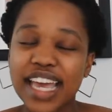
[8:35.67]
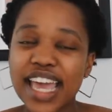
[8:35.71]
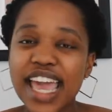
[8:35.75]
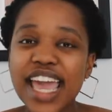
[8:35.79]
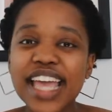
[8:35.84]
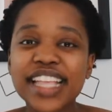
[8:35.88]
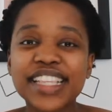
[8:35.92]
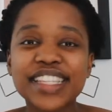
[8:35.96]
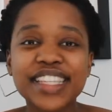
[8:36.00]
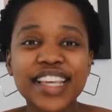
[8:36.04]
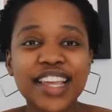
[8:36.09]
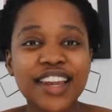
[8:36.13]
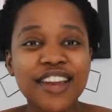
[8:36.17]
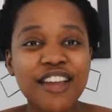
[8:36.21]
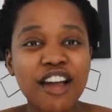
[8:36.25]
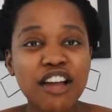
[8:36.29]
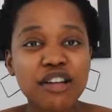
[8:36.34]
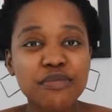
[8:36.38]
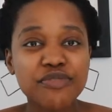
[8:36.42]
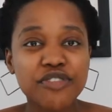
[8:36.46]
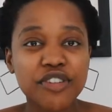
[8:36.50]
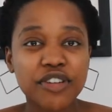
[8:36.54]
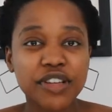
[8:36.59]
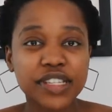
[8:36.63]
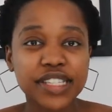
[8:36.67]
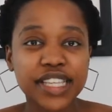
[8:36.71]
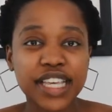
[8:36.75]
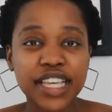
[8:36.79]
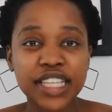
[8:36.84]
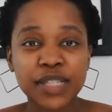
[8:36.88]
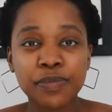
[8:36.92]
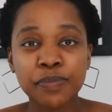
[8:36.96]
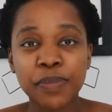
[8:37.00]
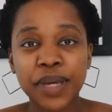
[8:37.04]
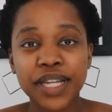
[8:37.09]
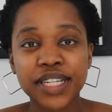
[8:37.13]
it's a long
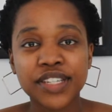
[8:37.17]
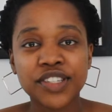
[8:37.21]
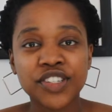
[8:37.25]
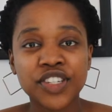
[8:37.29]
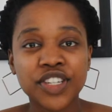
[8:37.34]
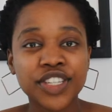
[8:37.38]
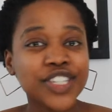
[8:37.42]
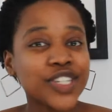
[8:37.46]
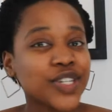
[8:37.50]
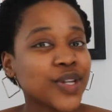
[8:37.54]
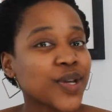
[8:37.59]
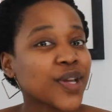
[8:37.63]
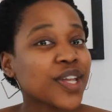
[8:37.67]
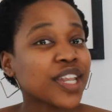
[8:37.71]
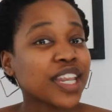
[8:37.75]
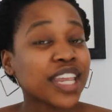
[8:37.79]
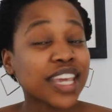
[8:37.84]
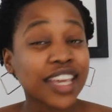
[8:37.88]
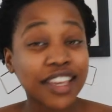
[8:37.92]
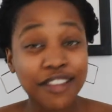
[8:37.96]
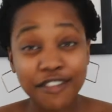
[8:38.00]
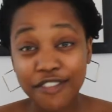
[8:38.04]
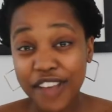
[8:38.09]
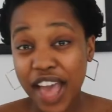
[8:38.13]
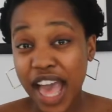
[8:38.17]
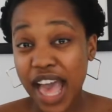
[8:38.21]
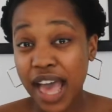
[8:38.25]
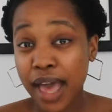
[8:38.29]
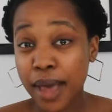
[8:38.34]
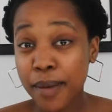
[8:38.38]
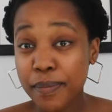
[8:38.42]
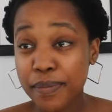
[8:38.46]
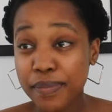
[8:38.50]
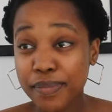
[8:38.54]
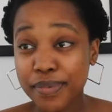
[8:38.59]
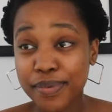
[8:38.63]
process but just don't give
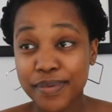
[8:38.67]
up